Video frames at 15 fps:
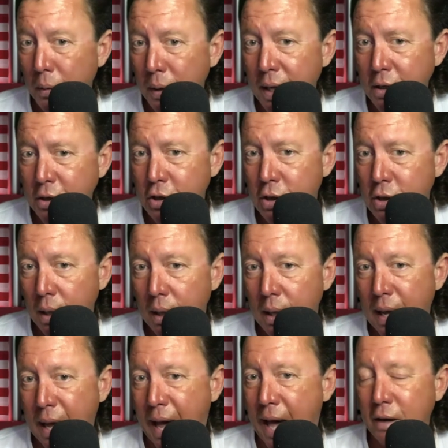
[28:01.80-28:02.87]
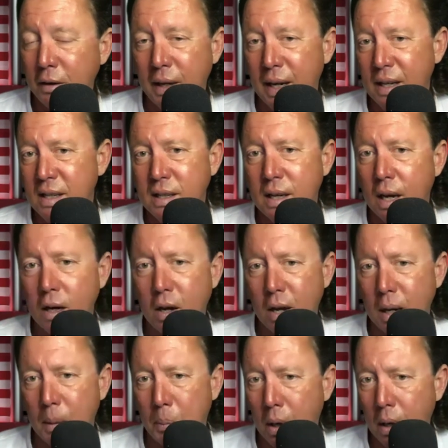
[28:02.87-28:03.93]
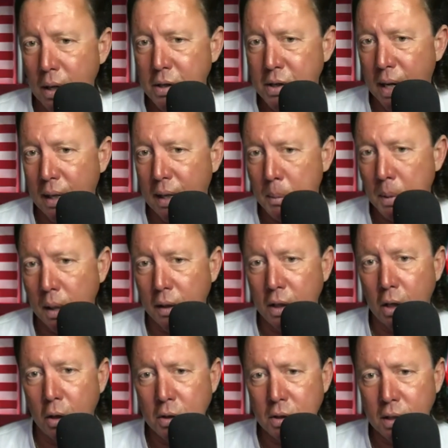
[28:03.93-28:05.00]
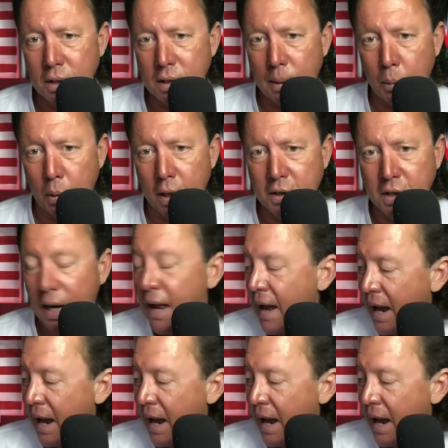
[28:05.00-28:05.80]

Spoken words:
Rich, I don't think it's stuck on a barge out in the middle of the ocean somewhere, is it?